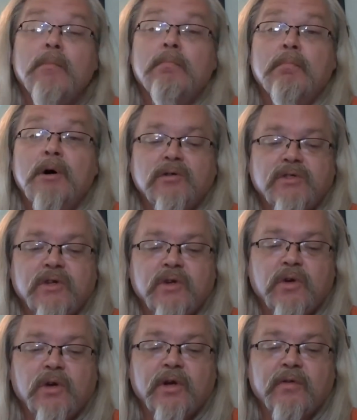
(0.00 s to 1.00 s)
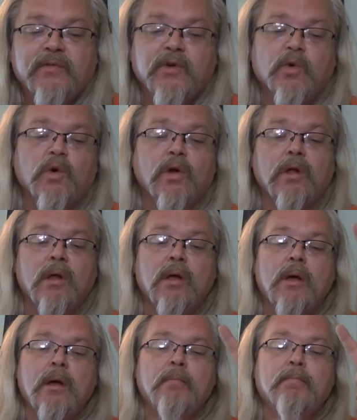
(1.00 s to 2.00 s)
Most of nuclear fuel
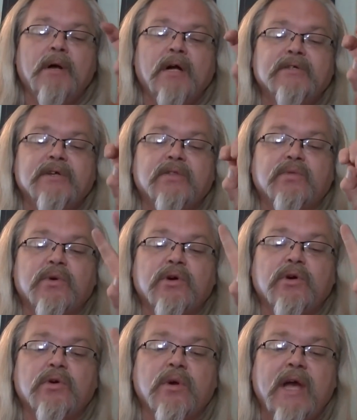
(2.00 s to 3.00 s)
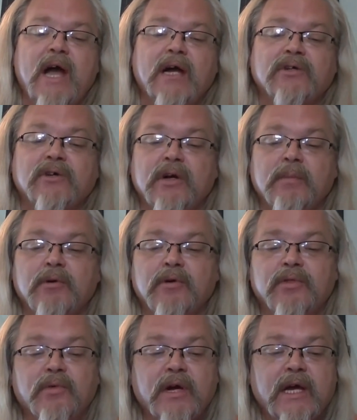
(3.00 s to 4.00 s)
melted through reactor number
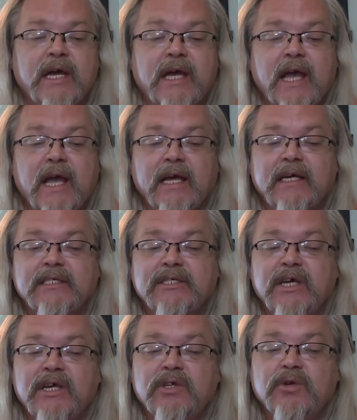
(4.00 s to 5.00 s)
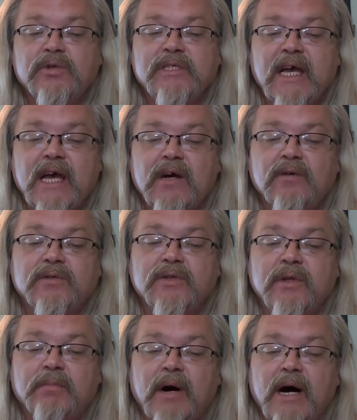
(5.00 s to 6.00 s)
3 and continued down to
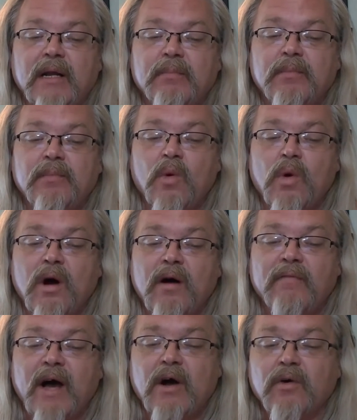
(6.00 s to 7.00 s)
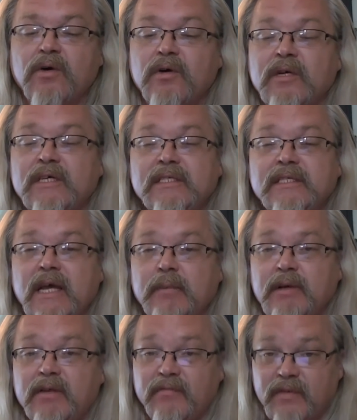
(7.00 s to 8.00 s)
the bottom of outer
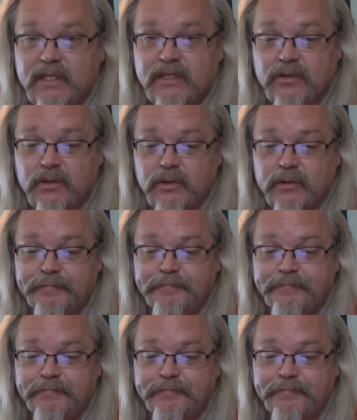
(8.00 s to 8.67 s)
containment vessel.